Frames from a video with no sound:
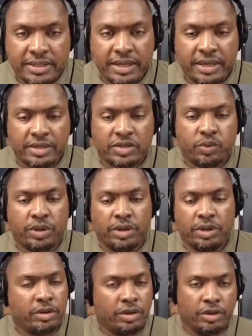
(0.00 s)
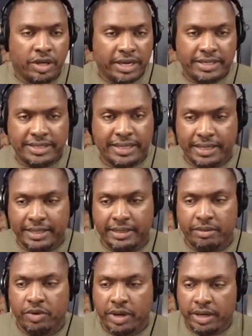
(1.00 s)
this? When are you, you guys selling
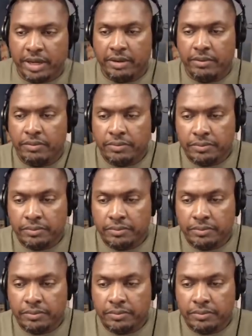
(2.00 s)
them right now?